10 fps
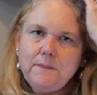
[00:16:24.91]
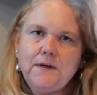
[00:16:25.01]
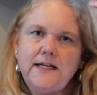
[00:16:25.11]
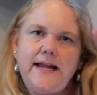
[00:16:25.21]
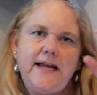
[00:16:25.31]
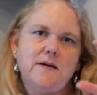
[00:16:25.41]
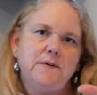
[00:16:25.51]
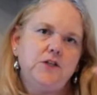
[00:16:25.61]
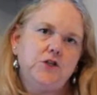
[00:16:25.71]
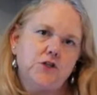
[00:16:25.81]
but it can't
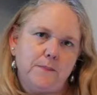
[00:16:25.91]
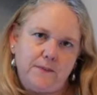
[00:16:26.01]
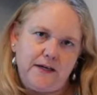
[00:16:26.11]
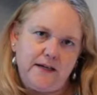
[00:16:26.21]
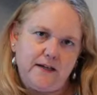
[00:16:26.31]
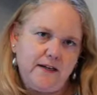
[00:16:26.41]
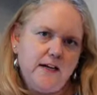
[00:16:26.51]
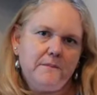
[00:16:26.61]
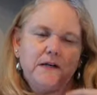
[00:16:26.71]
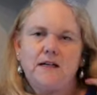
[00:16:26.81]
be stripping
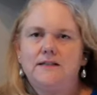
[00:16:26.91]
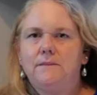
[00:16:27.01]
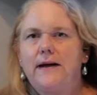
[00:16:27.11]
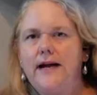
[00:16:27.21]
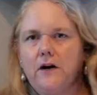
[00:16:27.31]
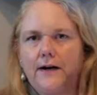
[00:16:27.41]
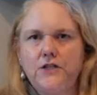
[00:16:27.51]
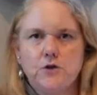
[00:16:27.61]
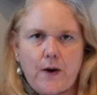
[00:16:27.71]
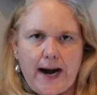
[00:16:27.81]
because then my hair
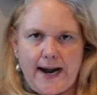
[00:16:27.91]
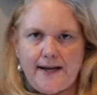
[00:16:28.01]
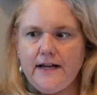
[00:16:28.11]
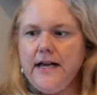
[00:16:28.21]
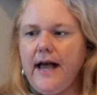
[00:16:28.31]
gets dry.